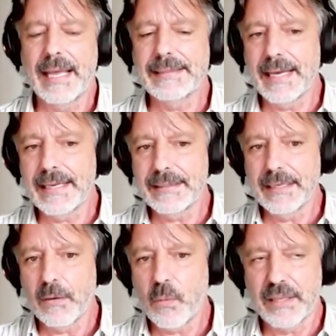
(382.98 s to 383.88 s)
And
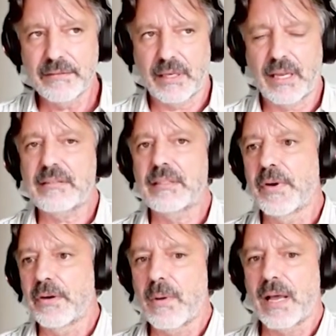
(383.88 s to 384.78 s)
then once the
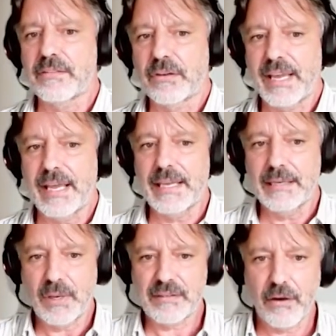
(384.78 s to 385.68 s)
customer was okay
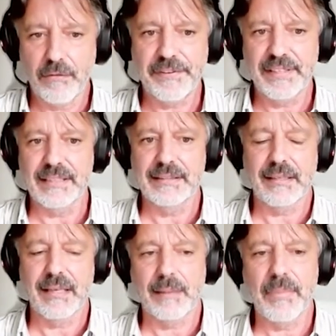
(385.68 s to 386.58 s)
and was
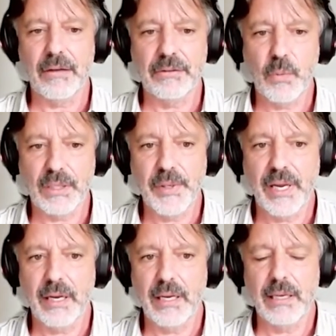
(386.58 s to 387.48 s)
confident about what
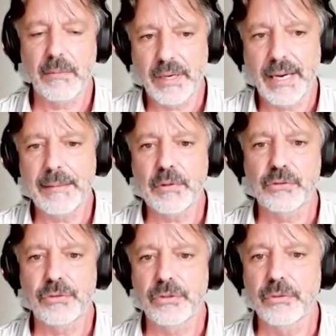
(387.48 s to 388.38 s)
we were able
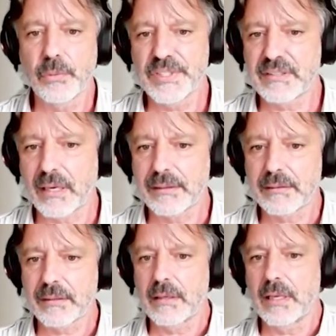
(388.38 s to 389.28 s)
to do, we
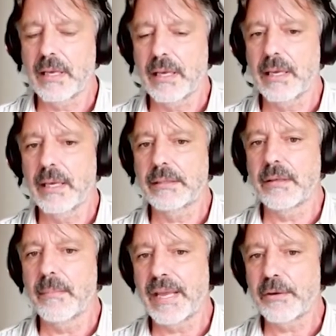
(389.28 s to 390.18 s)
started
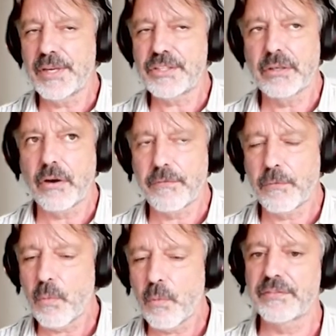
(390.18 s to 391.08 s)
the migration of
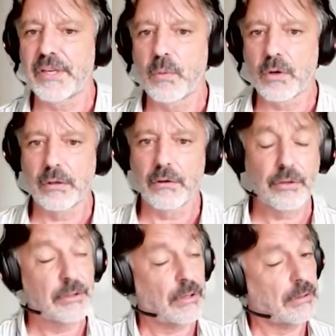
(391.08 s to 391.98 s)
one of their workloads.
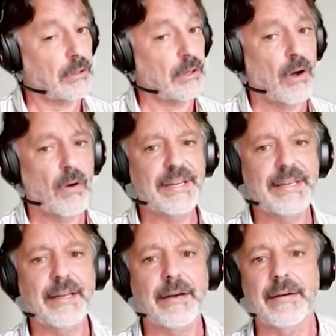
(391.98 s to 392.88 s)
So the goal
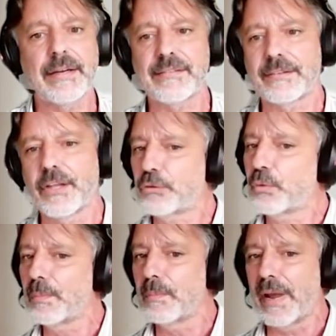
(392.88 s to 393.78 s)
here is not
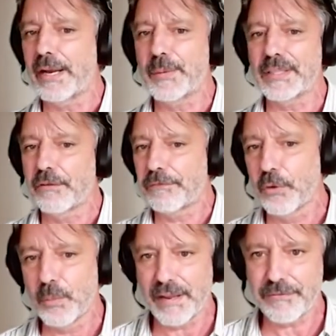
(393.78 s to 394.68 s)
to migrate the
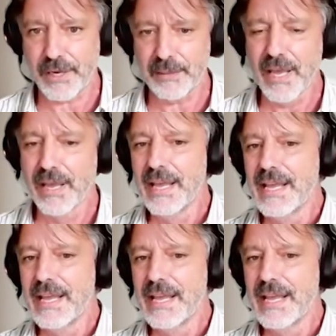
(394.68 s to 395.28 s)
full mainframe,